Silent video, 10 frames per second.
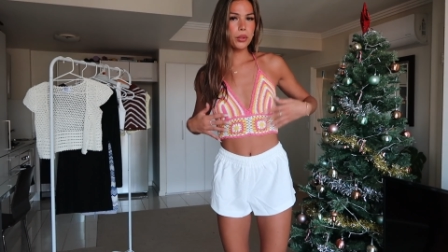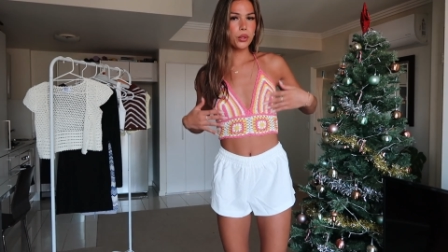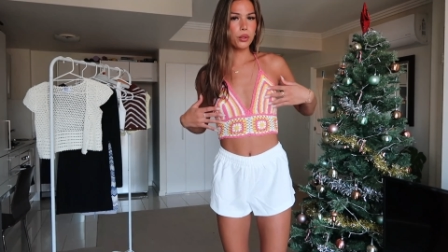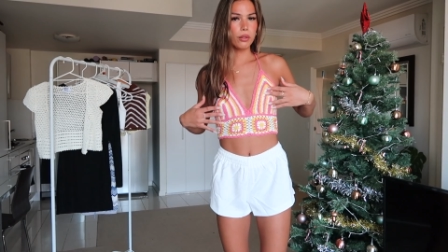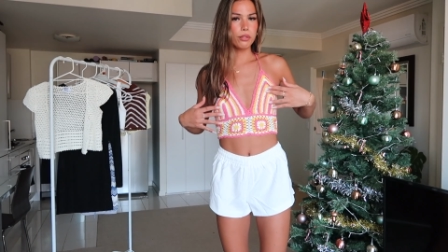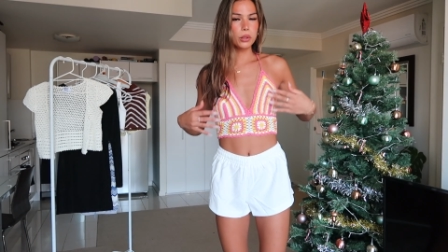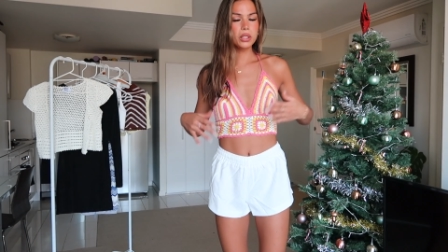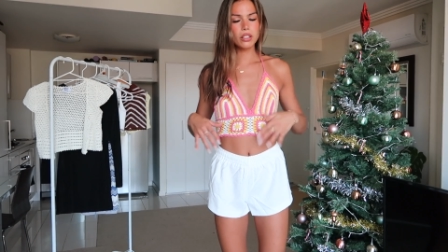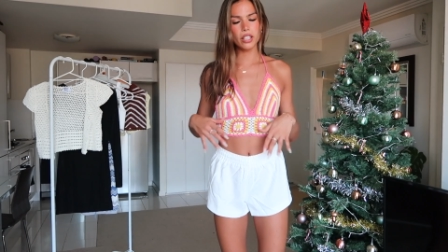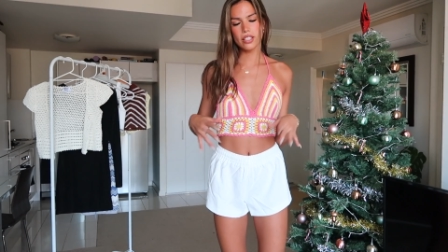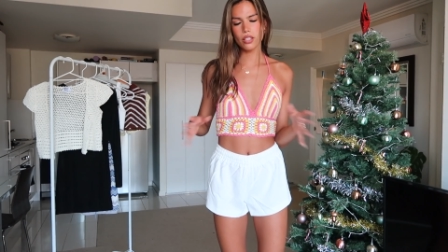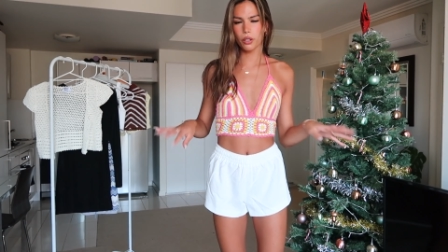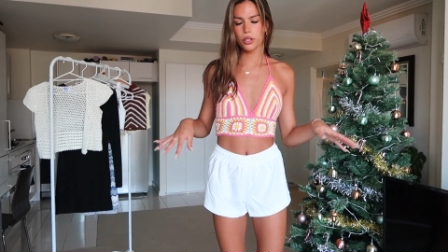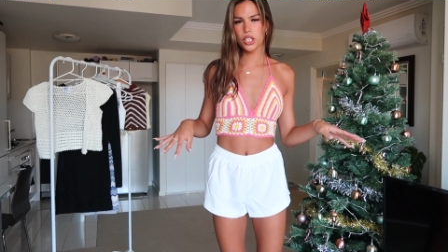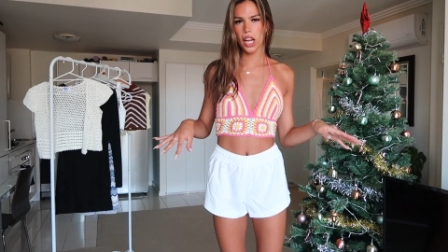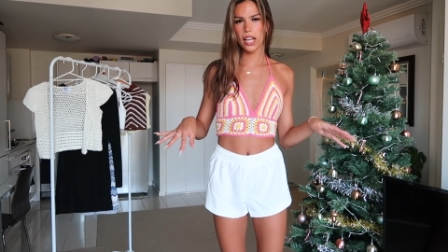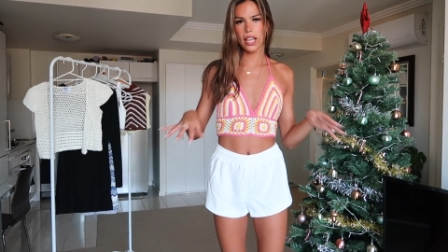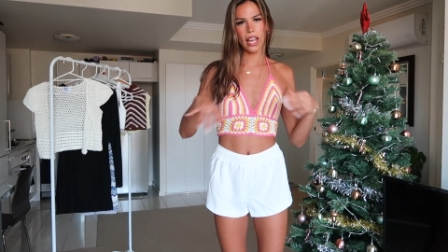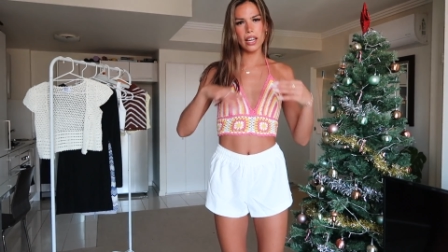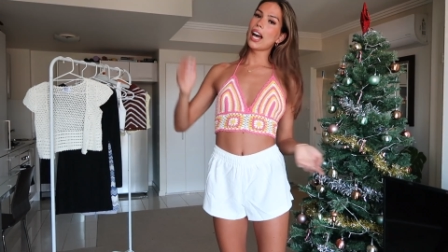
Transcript: beautiful. It's crochet again.